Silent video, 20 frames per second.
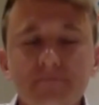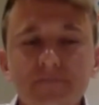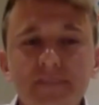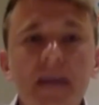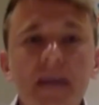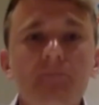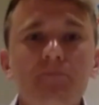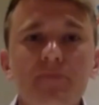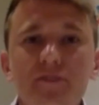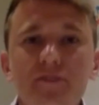
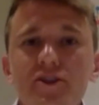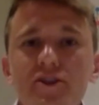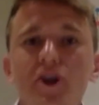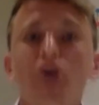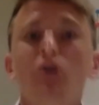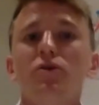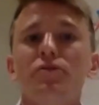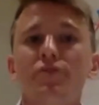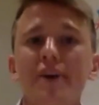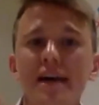Yeah,
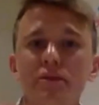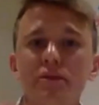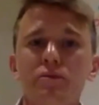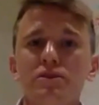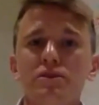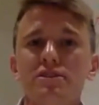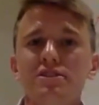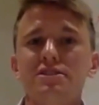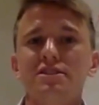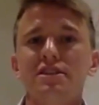so that
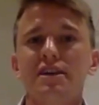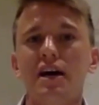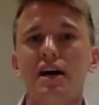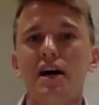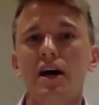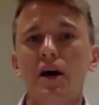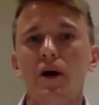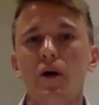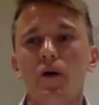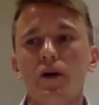was,
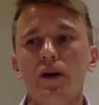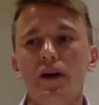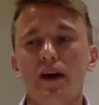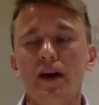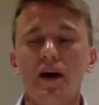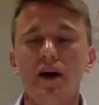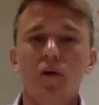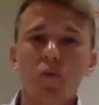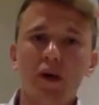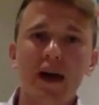
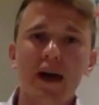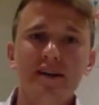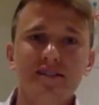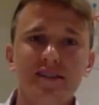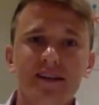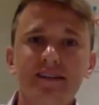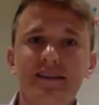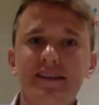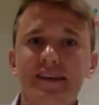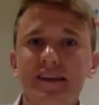we
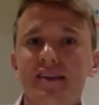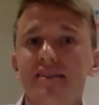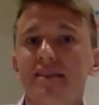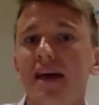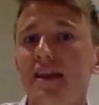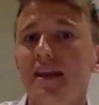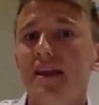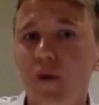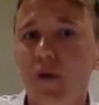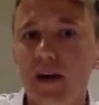actually did it
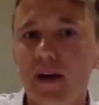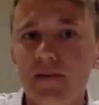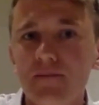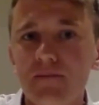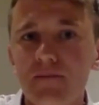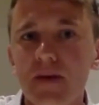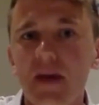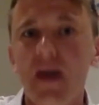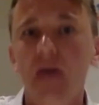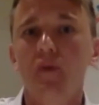that way.
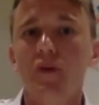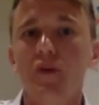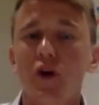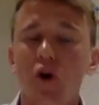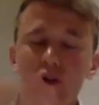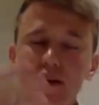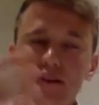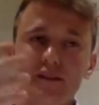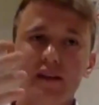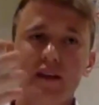we
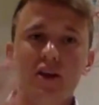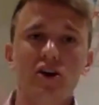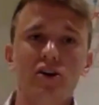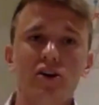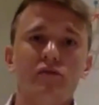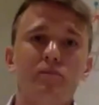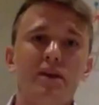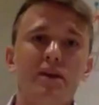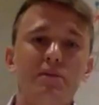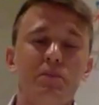know that a lot
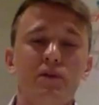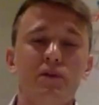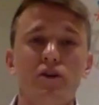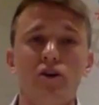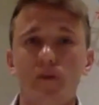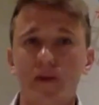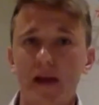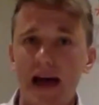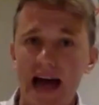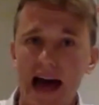of people
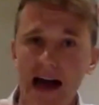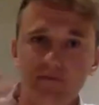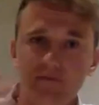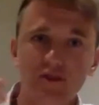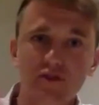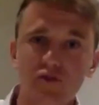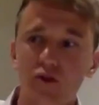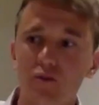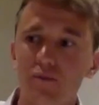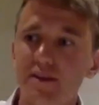already have
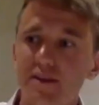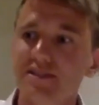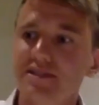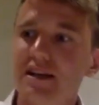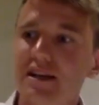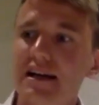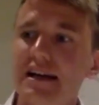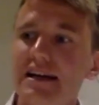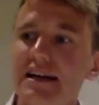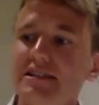Strawbees.
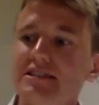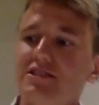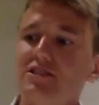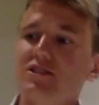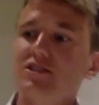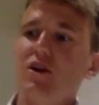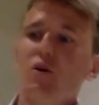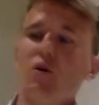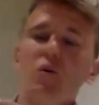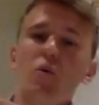
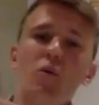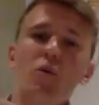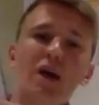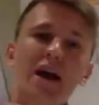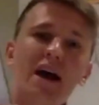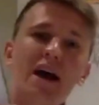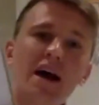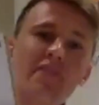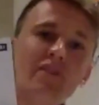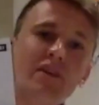So we
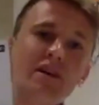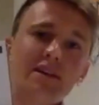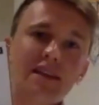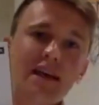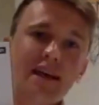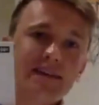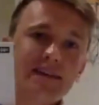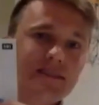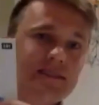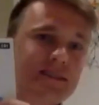have
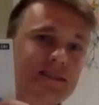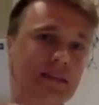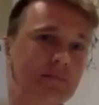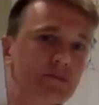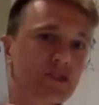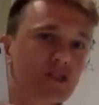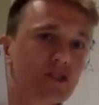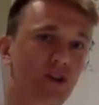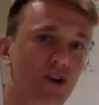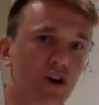like the STEAM
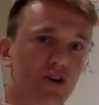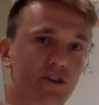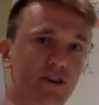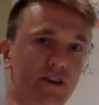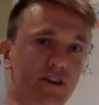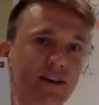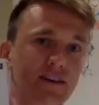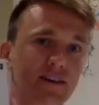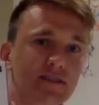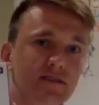Starter
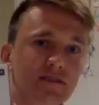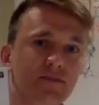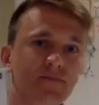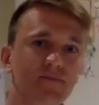Kit